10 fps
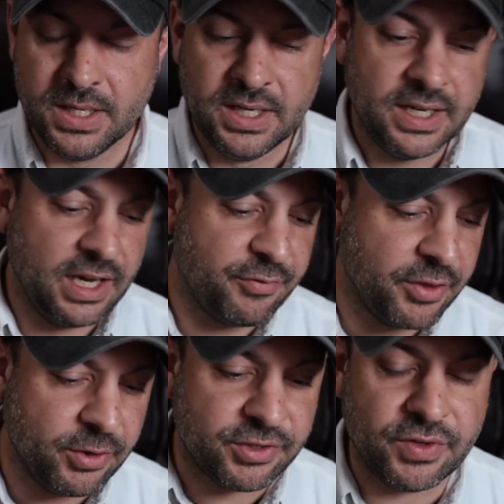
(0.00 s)
Now, for
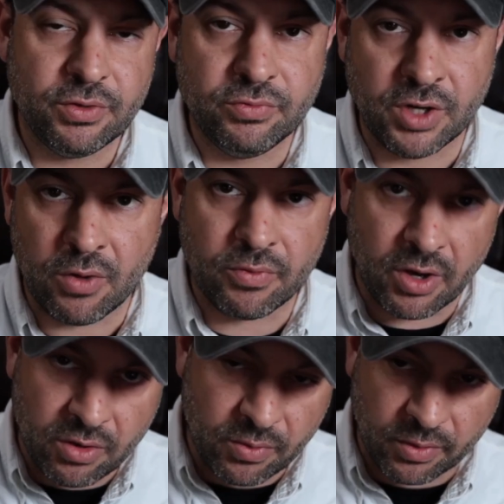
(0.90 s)
those of you who don't
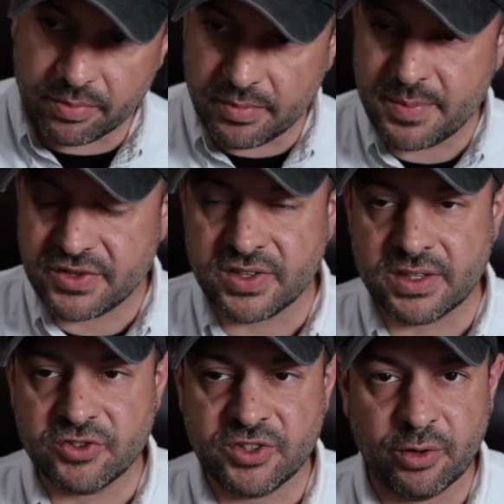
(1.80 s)
know or maybe seeing
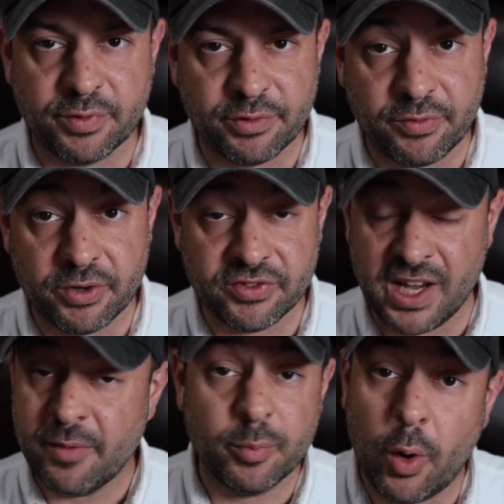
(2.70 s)
this channel for the first
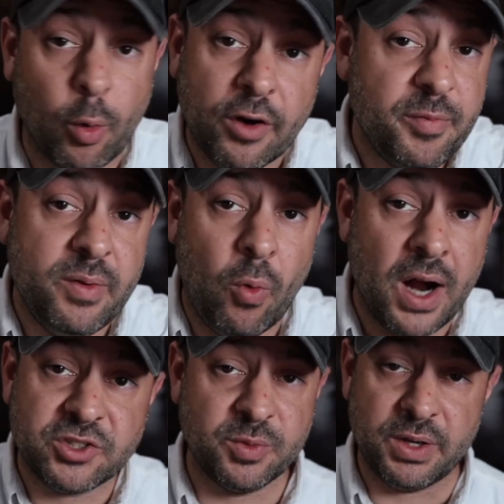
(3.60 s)
time or have been
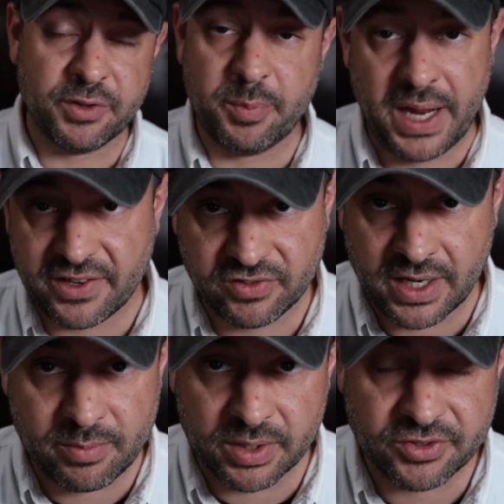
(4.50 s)
watching me for the past
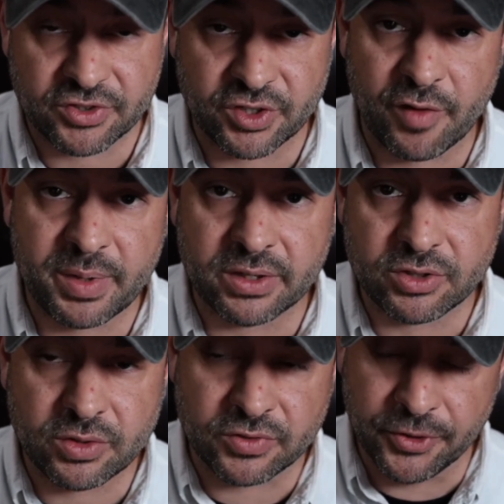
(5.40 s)
9 months or so I've been on
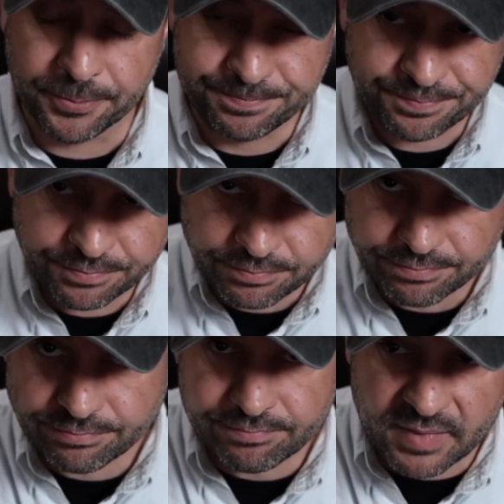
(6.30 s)
YouTube,
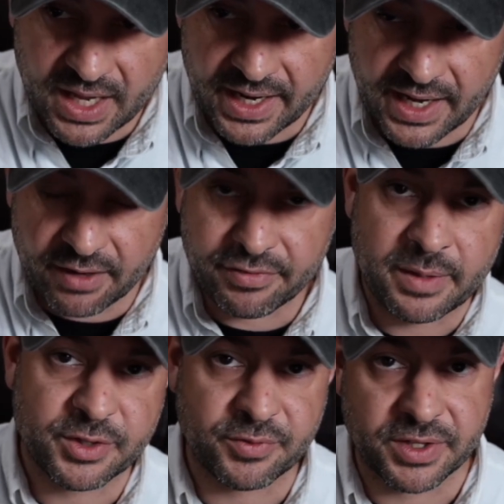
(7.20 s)
kind of gotten
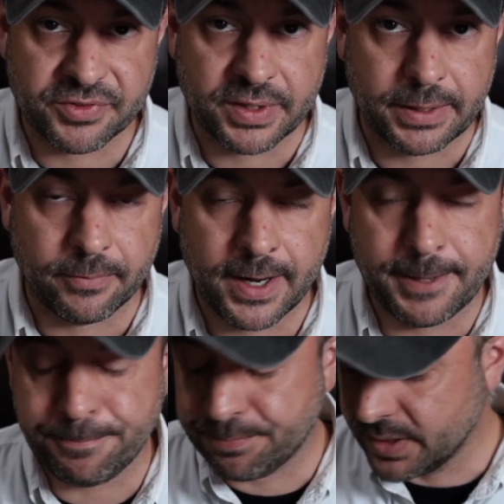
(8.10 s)
famous for this thing,
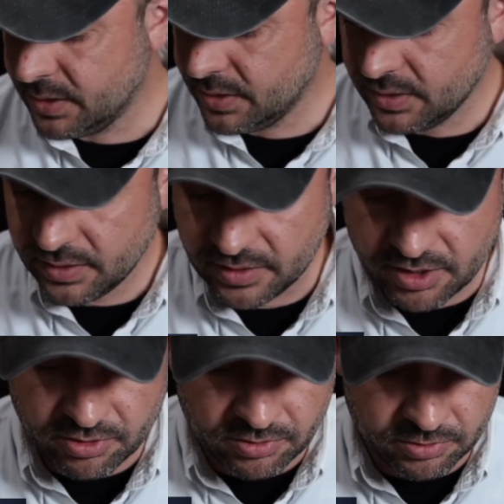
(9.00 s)
right? The
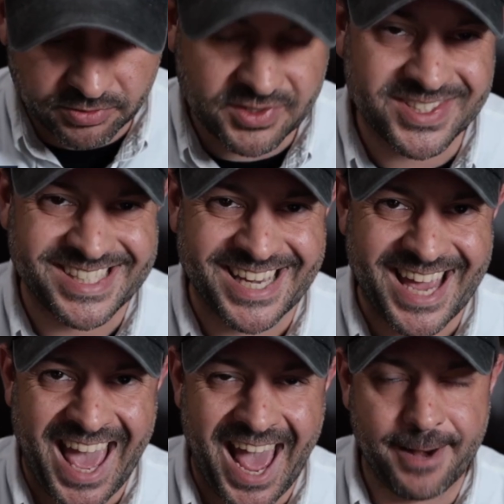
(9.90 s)
old SIG
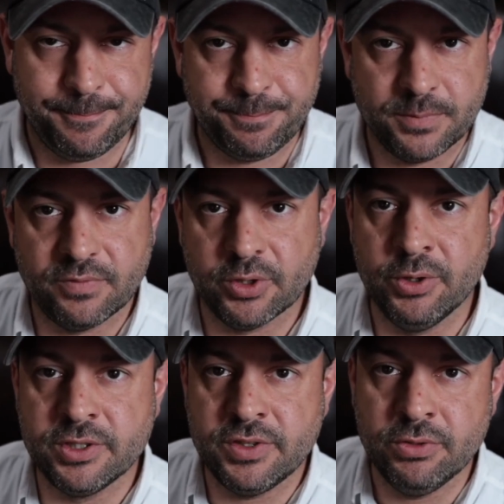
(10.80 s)
hat. And for
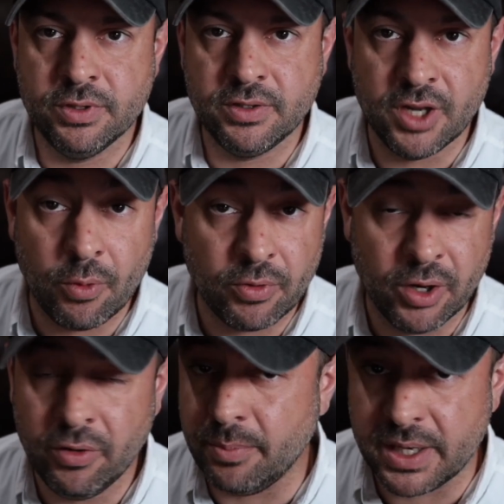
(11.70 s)
those of you that don't
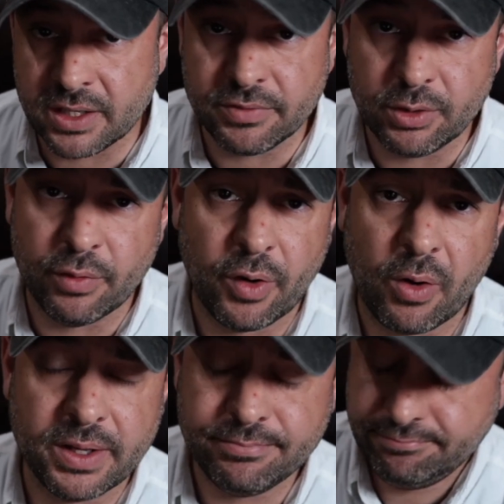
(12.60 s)
know, and many of you have
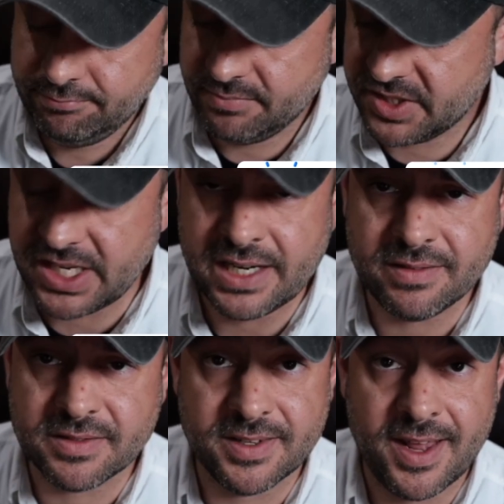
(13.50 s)
already seen it
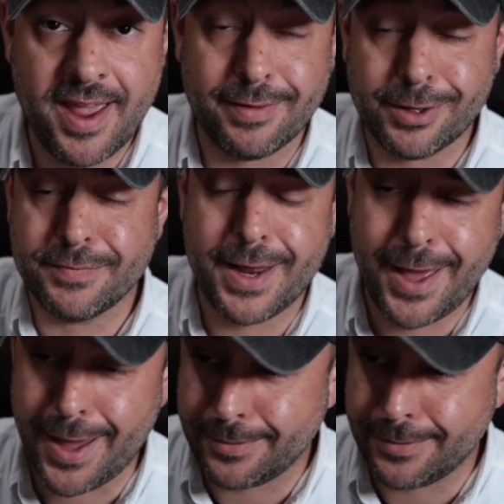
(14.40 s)
and said, hey, I love that hat.